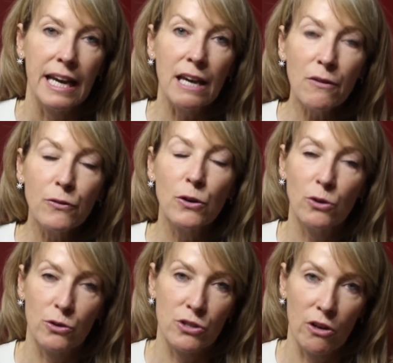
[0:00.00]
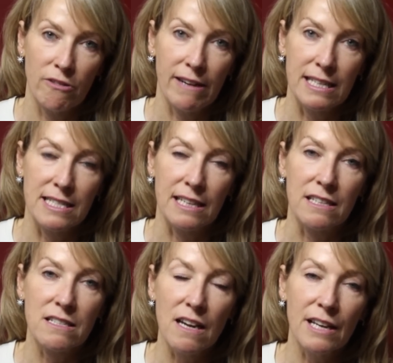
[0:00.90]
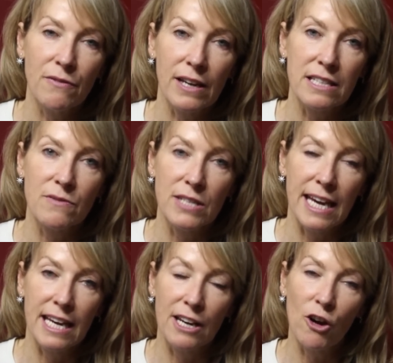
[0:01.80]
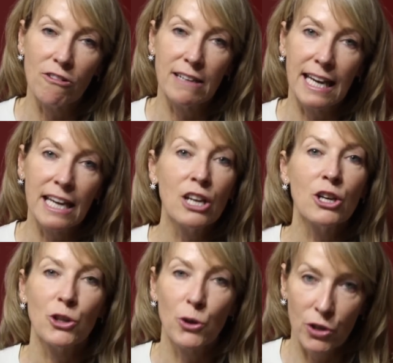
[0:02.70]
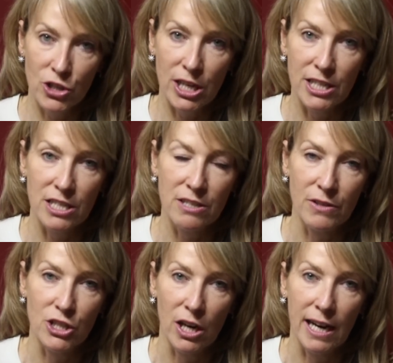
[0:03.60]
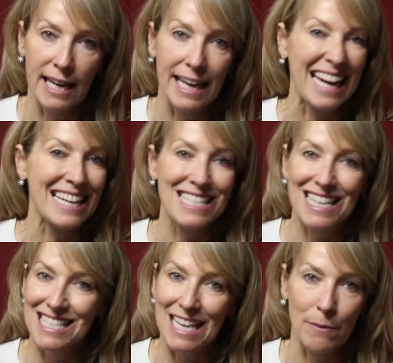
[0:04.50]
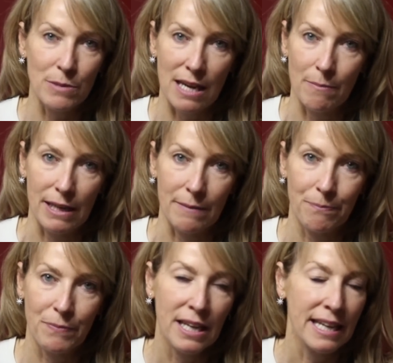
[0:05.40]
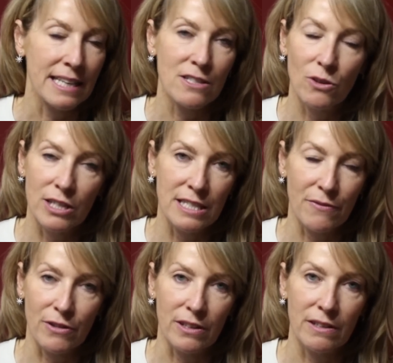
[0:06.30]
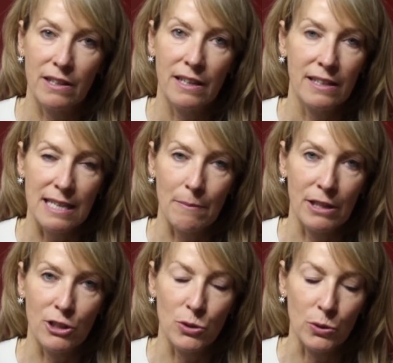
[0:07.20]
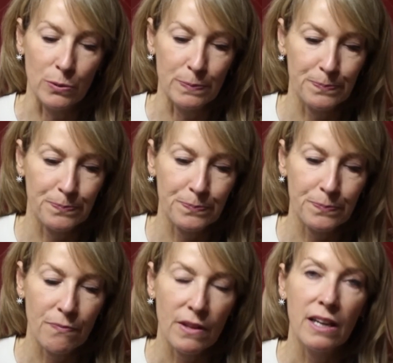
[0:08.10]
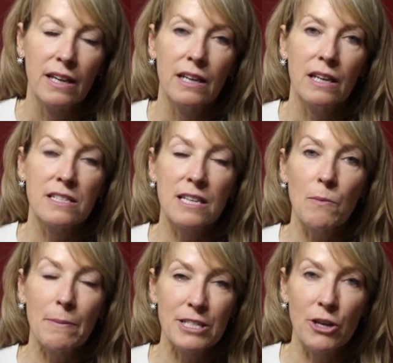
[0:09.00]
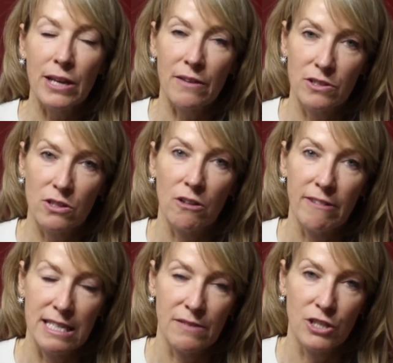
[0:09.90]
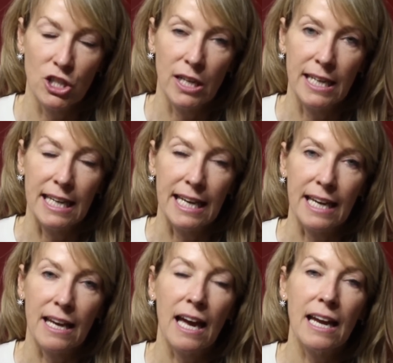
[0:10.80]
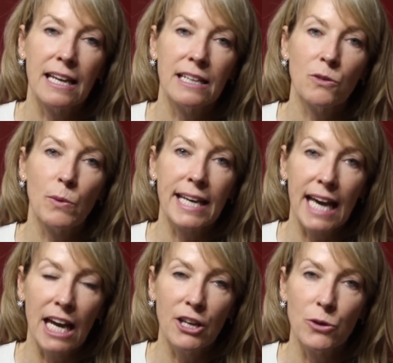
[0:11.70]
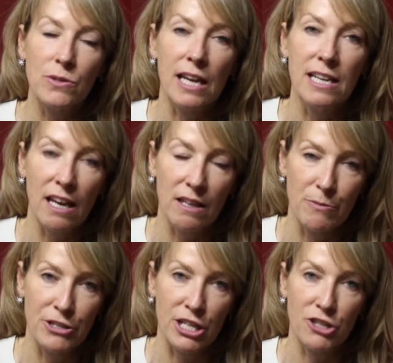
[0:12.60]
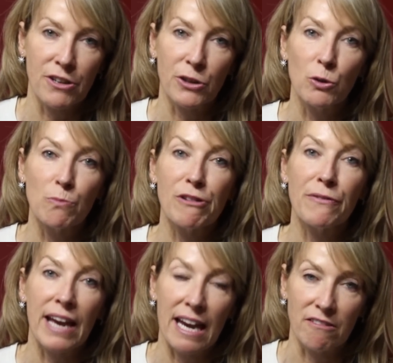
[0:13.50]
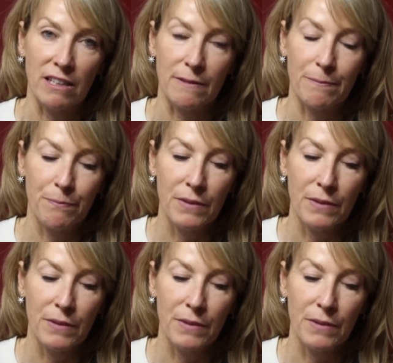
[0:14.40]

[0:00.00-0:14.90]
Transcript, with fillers: If you're not tolerating the side effects of taking it orally, you can change it to vaginally and it's the same tablet. It's not a different tablet at all. Some women don't even tolerate it vaginally and we can use another progesterone called Provera.